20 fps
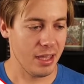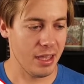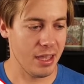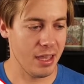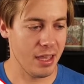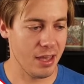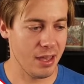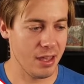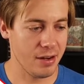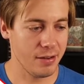
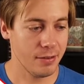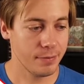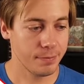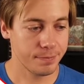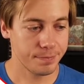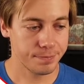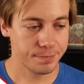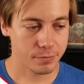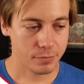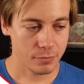And
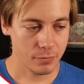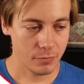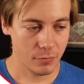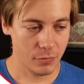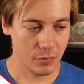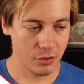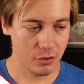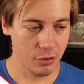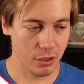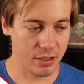
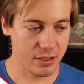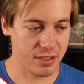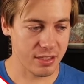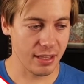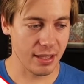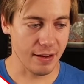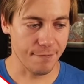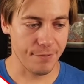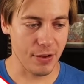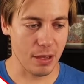you can
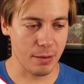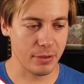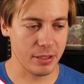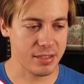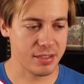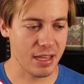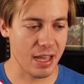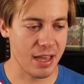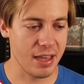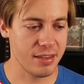see like
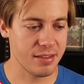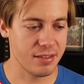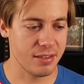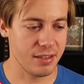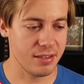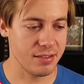family size